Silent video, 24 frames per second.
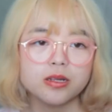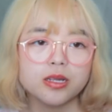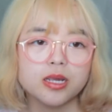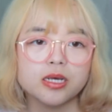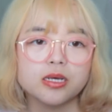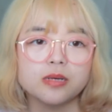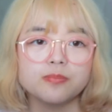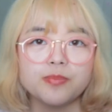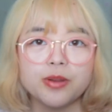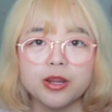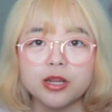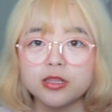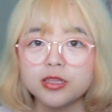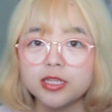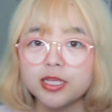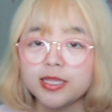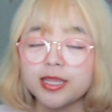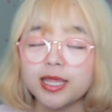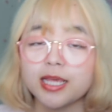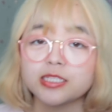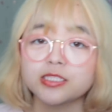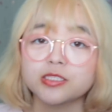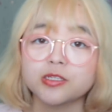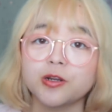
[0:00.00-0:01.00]
Yeah, apparently
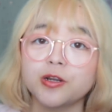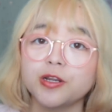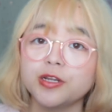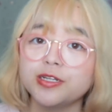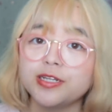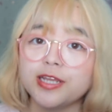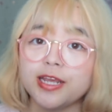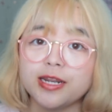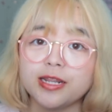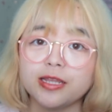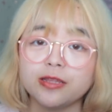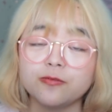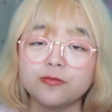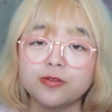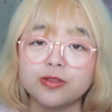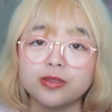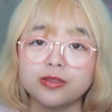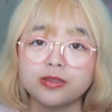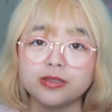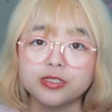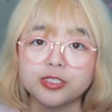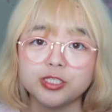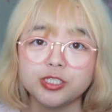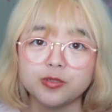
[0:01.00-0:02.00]
they started dating
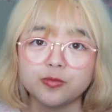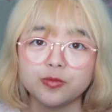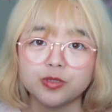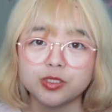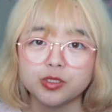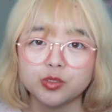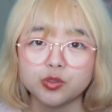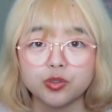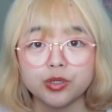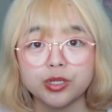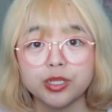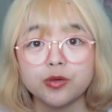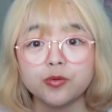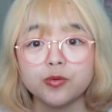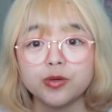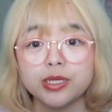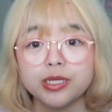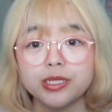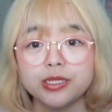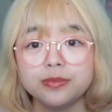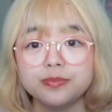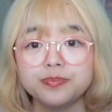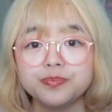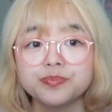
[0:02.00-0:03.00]
when she was
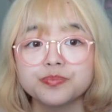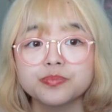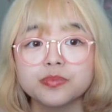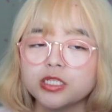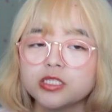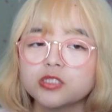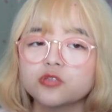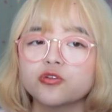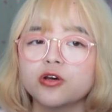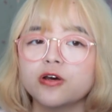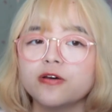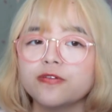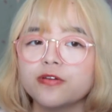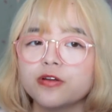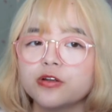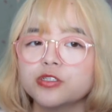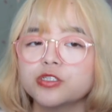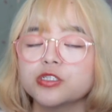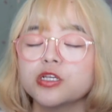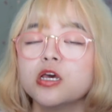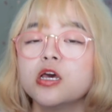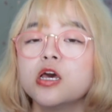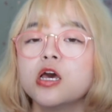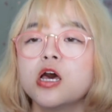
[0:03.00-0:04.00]
21. He's 12
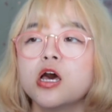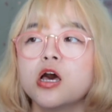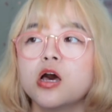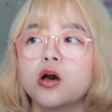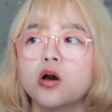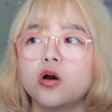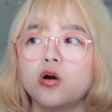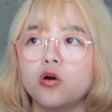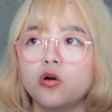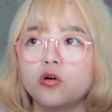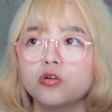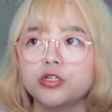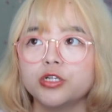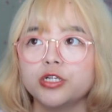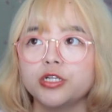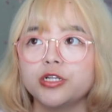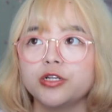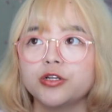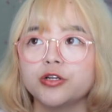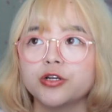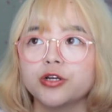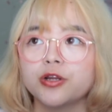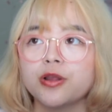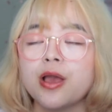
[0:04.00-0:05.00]
years older
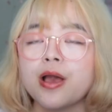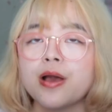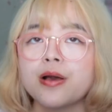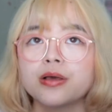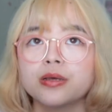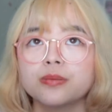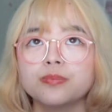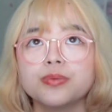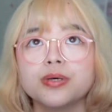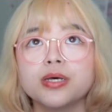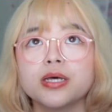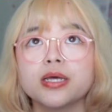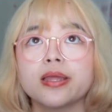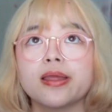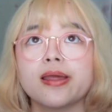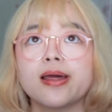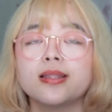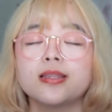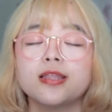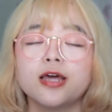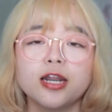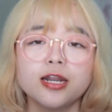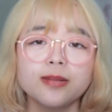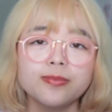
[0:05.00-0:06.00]
than her, but
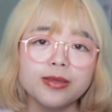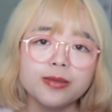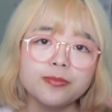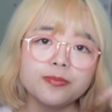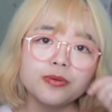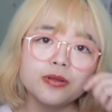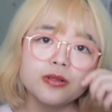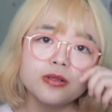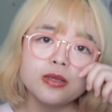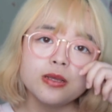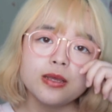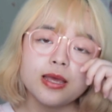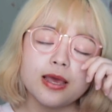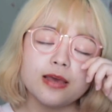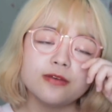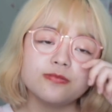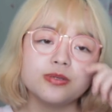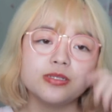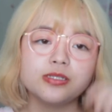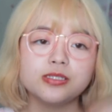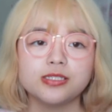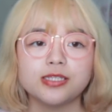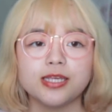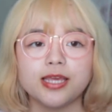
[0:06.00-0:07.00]
a lot of people have
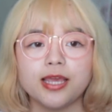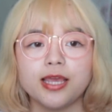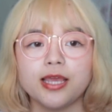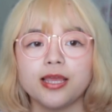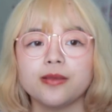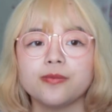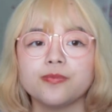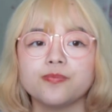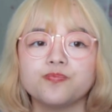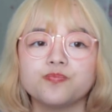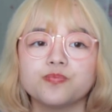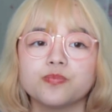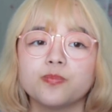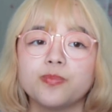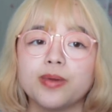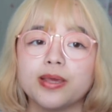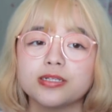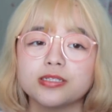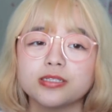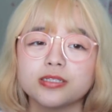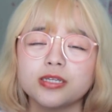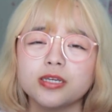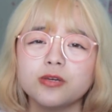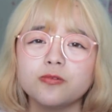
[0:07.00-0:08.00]
been saying
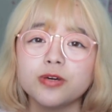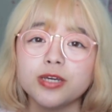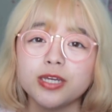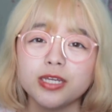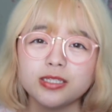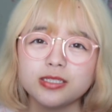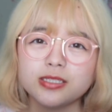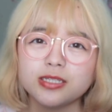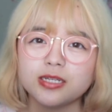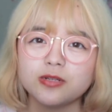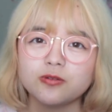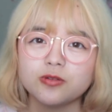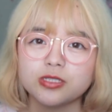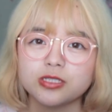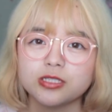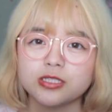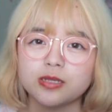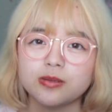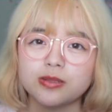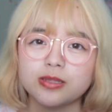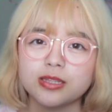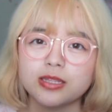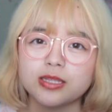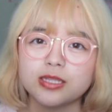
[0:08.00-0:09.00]
basically what he did was
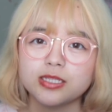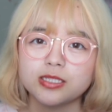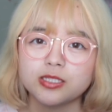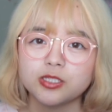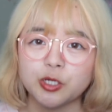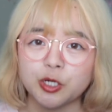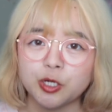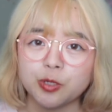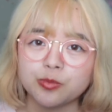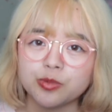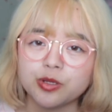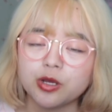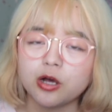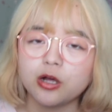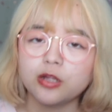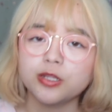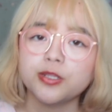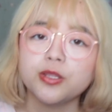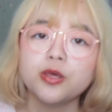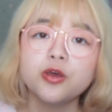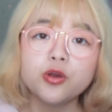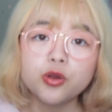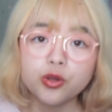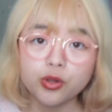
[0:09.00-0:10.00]
this term
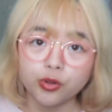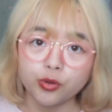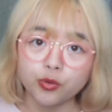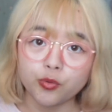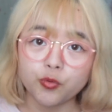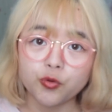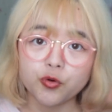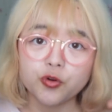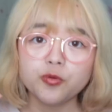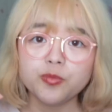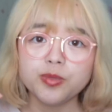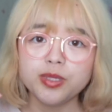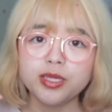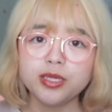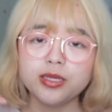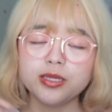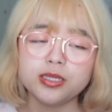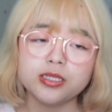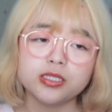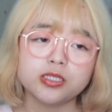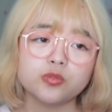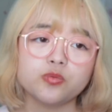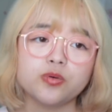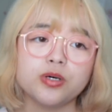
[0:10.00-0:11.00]
called grooming.
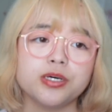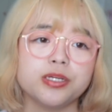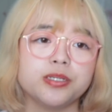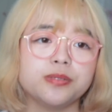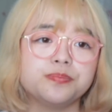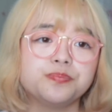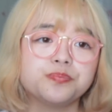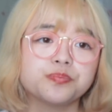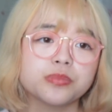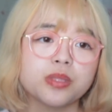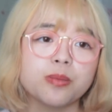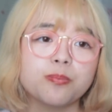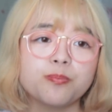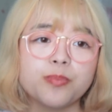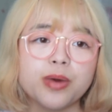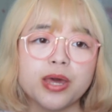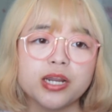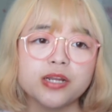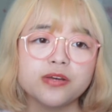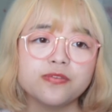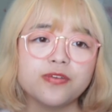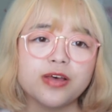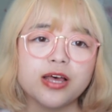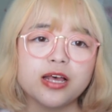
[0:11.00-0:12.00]
It's what
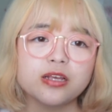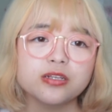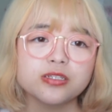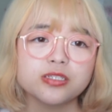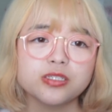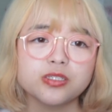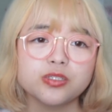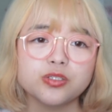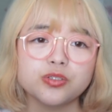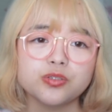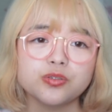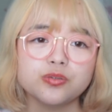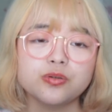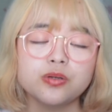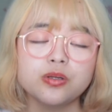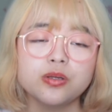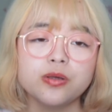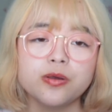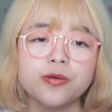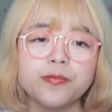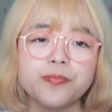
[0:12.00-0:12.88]
pedophiles do.